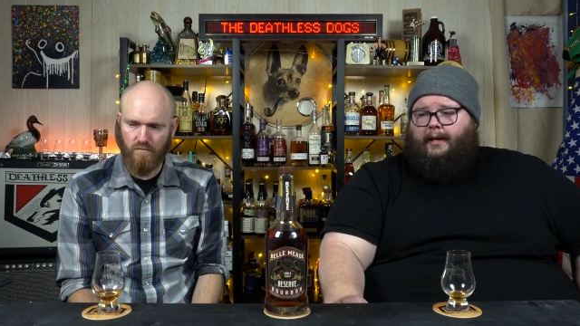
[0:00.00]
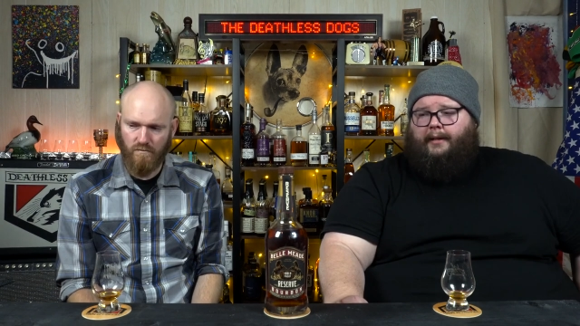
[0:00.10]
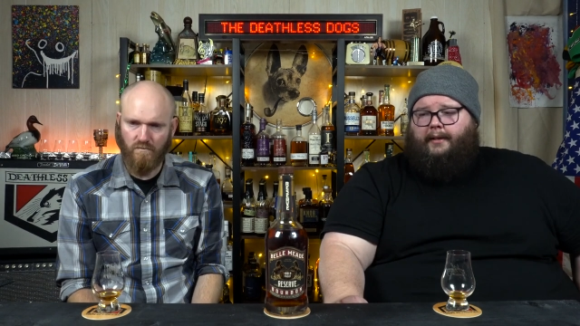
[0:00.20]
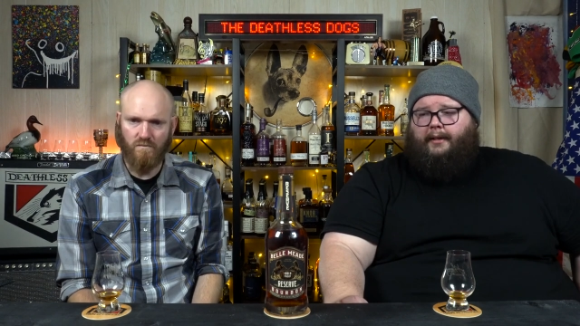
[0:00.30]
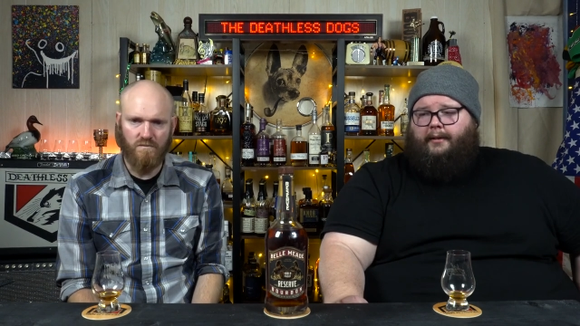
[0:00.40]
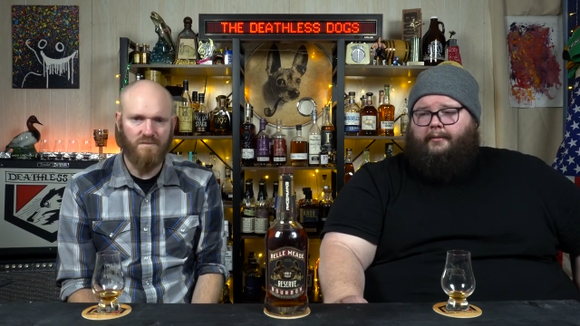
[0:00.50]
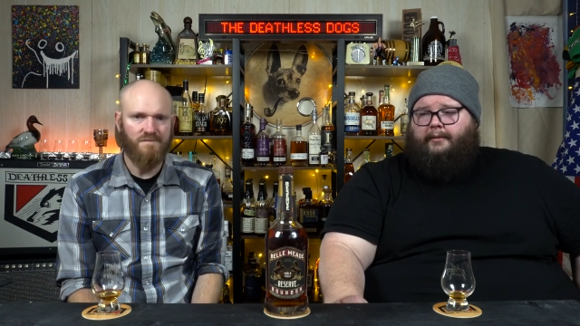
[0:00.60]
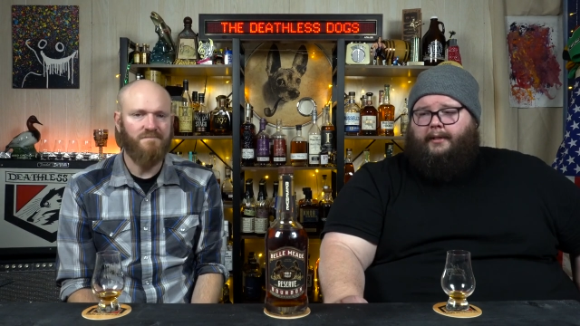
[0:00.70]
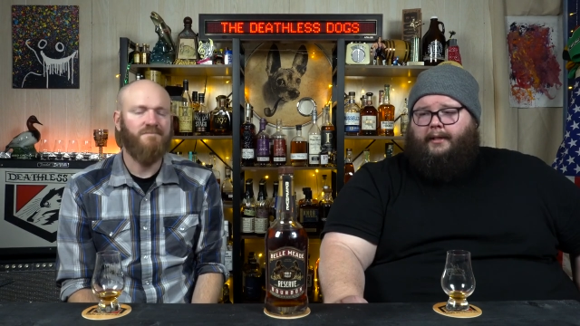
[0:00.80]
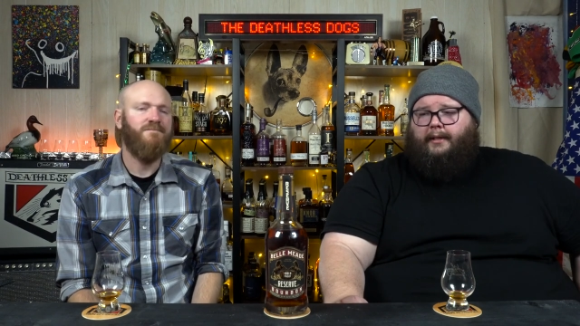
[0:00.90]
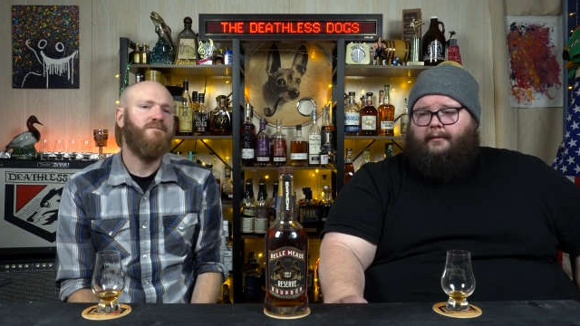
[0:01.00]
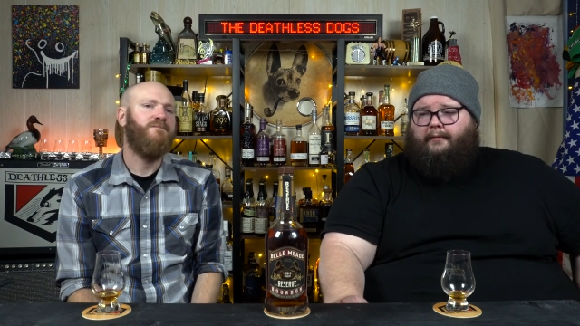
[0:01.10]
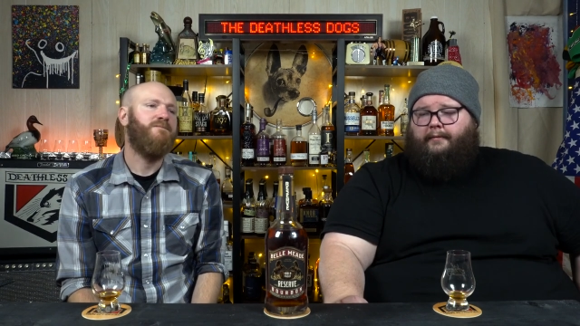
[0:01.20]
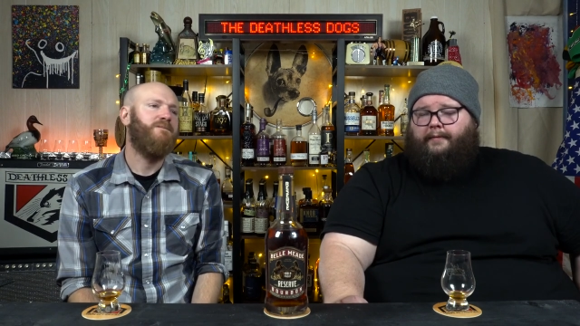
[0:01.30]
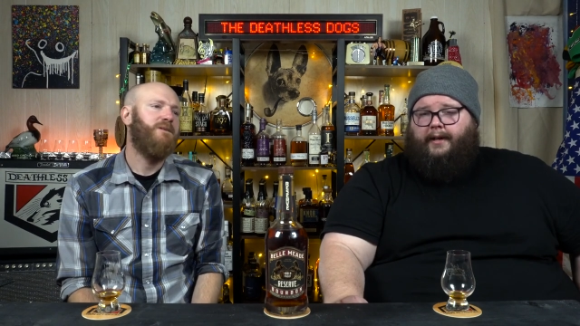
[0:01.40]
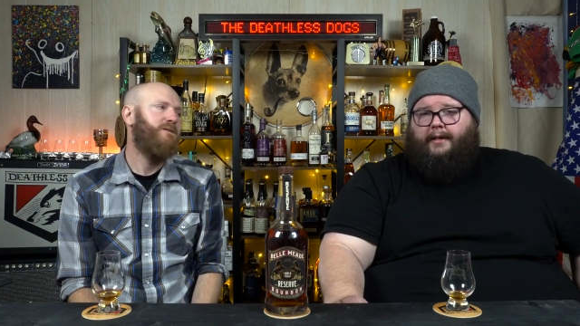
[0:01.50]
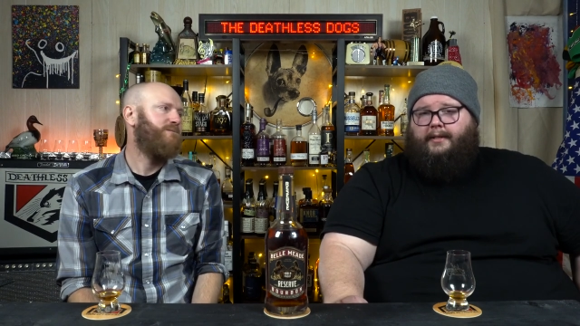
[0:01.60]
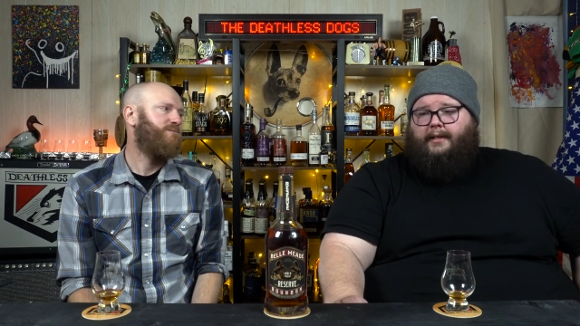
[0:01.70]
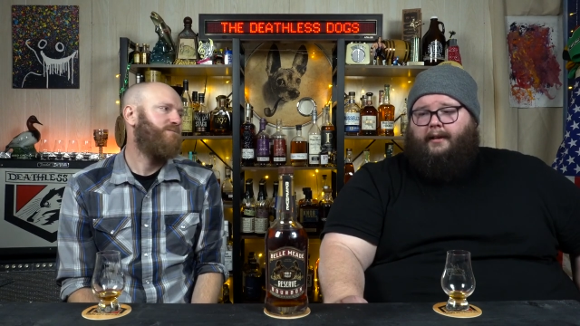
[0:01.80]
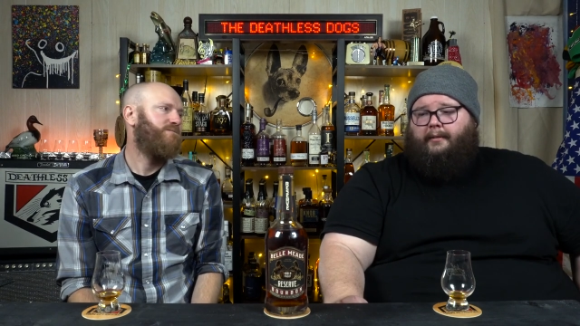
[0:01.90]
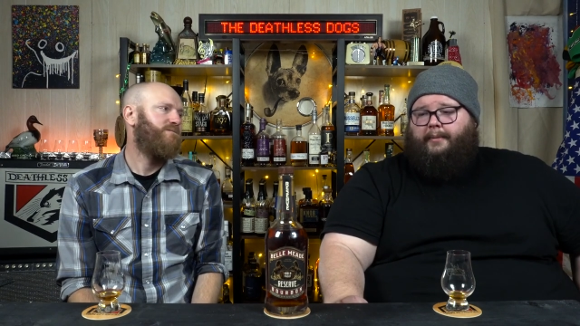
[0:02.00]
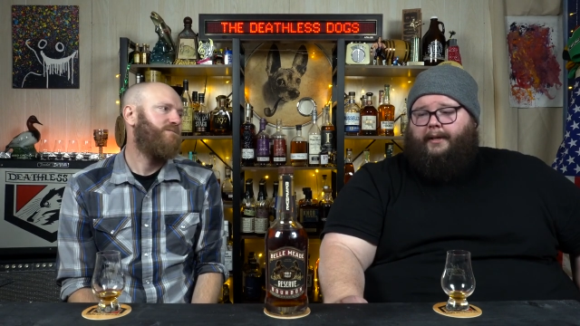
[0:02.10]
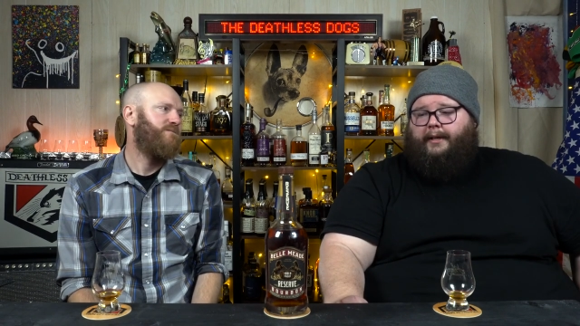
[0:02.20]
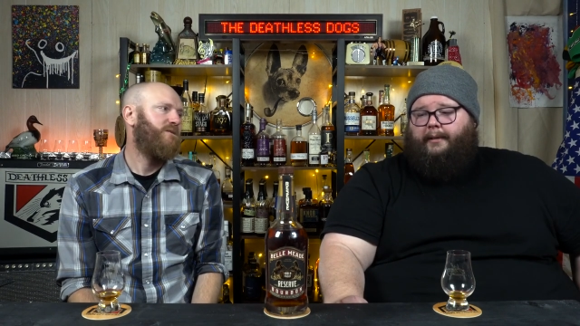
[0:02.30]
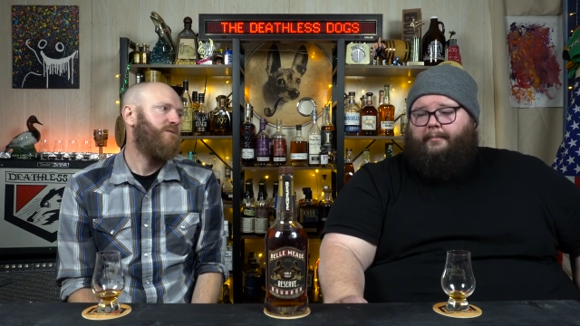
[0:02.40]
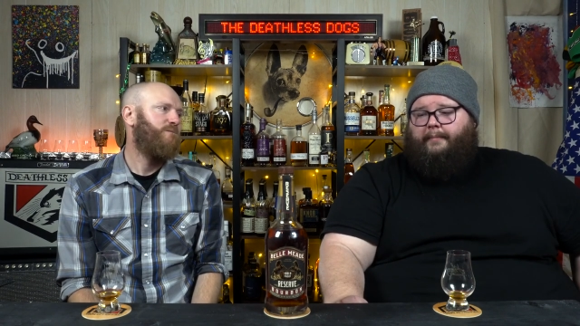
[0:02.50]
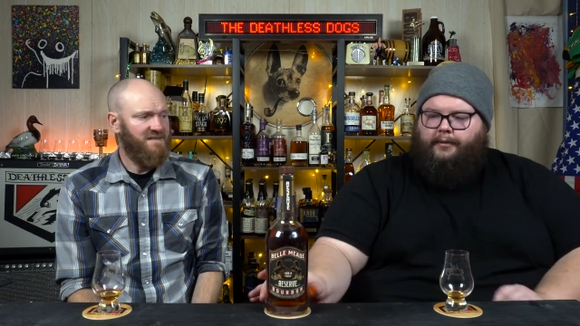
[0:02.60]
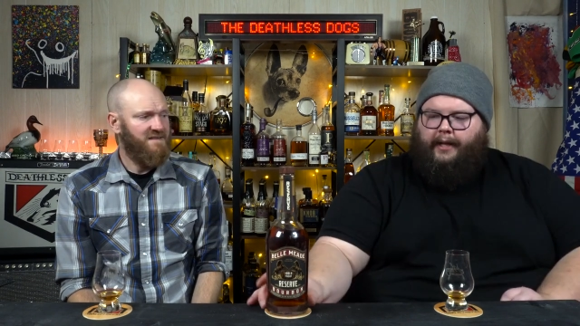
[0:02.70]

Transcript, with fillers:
Speaker 1: I think overall, very solid pickup. So